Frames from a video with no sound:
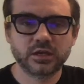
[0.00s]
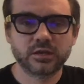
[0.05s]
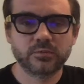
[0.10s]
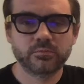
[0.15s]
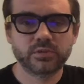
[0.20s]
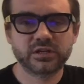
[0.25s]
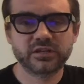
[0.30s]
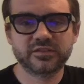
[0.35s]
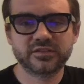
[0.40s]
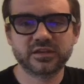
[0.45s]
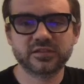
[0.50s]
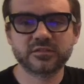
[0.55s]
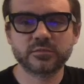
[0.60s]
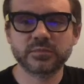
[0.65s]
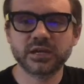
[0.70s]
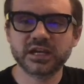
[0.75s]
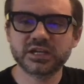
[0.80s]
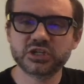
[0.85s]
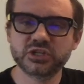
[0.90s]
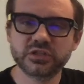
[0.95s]
But he says,
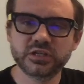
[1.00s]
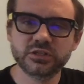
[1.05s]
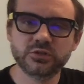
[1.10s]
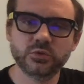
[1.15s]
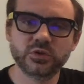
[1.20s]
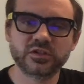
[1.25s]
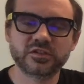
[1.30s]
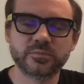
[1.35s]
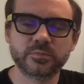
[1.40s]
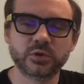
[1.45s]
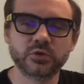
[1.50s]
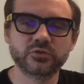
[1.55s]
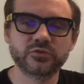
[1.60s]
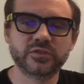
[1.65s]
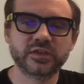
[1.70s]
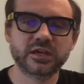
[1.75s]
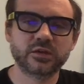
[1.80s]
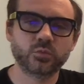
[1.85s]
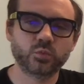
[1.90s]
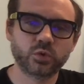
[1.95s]
imagine that you expose
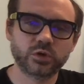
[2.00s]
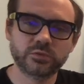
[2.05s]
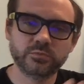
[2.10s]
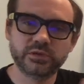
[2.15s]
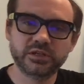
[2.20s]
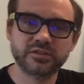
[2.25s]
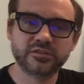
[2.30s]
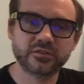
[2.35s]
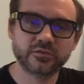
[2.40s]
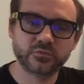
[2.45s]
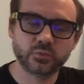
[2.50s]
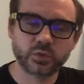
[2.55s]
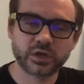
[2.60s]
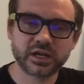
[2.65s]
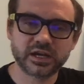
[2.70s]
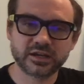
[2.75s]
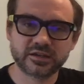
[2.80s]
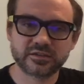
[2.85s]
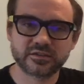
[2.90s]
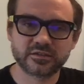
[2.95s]
that one piece of
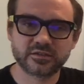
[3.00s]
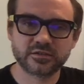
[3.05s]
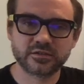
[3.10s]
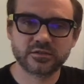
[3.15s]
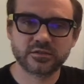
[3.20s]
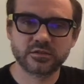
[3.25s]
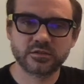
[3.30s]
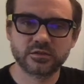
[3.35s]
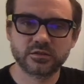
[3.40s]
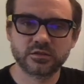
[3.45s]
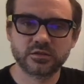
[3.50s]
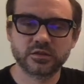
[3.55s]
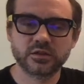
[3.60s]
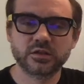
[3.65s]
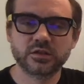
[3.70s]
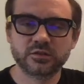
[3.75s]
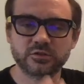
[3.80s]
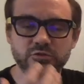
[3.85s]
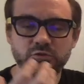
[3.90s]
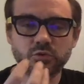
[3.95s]
wax
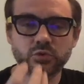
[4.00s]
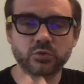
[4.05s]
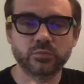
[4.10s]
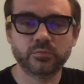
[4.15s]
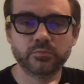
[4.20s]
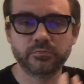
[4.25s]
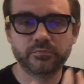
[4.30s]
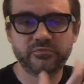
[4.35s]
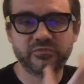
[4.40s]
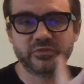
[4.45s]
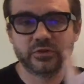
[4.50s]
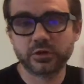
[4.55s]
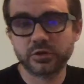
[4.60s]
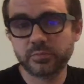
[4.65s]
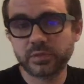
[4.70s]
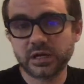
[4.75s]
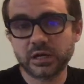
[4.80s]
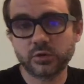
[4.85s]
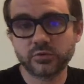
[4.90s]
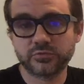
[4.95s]
to a very
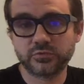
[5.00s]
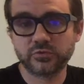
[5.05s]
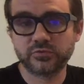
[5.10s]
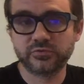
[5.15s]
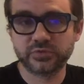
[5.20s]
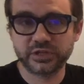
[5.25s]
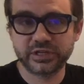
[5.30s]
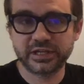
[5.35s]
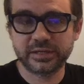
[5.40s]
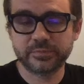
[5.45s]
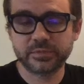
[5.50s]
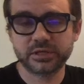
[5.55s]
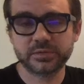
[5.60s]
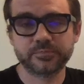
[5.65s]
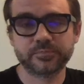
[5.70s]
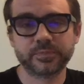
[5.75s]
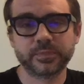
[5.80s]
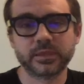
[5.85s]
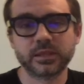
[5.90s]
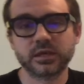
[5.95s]
powerful flame.
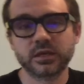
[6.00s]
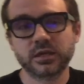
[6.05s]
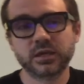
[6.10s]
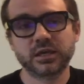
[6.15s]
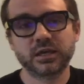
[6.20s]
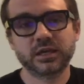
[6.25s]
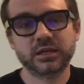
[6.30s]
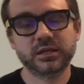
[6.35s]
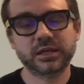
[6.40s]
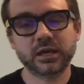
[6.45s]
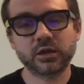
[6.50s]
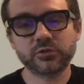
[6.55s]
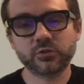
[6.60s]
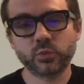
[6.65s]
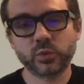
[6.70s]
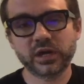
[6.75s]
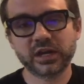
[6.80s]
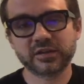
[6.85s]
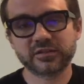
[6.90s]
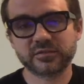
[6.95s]
Now the
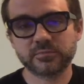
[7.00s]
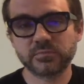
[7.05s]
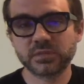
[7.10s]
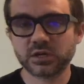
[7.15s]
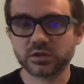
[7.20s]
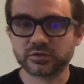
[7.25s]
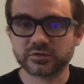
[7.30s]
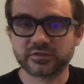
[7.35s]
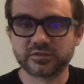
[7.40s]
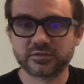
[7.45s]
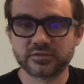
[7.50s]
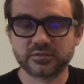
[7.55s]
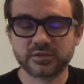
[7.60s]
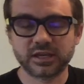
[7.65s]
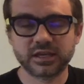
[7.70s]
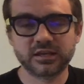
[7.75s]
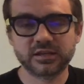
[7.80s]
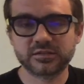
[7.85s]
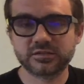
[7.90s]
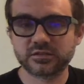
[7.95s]
wax melts
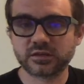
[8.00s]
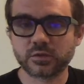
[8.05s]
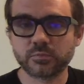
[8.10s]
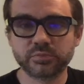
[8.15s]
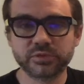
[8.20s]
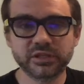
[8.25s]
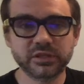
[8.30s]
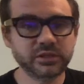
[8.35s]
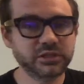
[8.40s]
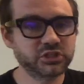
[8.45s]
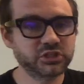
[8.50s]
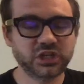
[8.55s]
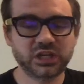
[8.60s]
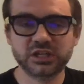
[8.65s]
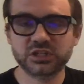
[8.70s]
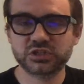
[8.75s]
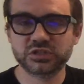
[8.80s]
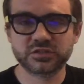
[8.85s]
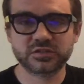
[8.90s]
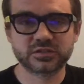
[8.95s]
and it completely
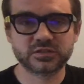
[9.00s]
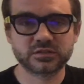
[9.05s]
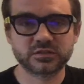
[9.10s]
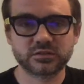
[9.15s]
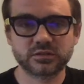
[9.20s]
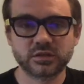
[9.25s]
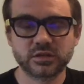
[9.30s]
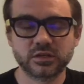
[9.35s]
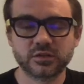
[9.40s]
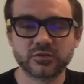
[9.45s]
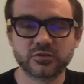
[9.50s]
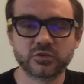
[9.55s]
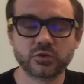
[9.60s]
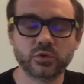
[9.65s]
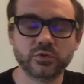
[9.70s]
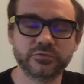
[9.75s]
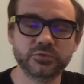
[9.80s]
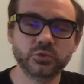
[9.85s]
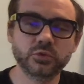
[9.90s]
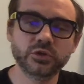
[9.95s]
changes. So
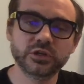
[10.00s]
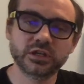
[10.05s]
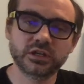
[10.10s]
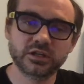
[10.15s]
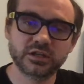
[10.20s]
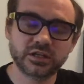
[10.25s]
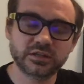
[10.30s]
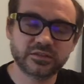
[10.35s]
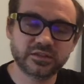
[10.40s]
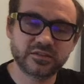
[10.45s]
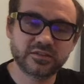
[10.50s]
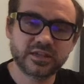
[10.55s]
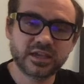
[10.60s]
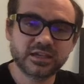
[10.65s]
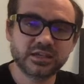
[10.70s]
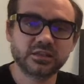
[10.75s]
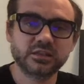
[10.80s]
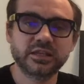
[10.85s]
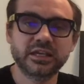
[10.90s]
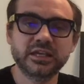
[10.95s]
if you look at it at the
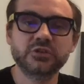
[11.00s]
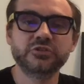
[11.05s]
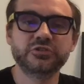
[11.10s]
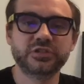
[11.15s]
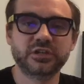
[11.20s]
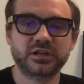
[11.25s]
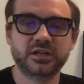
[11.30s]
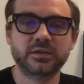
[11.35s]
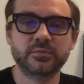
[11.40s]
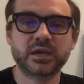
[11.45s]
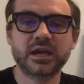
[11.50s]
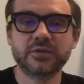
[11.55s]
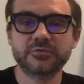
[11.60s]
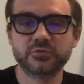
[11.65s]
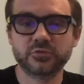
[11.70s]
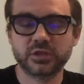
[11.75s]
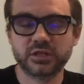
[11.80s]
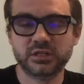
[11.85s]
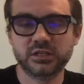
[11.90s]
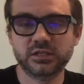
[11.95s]
second later time after
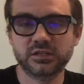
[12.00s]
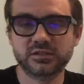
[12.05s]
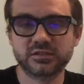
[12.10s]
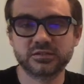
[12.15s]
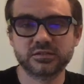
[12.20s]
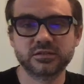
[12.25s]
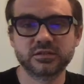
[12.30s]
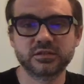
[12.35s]
the heat,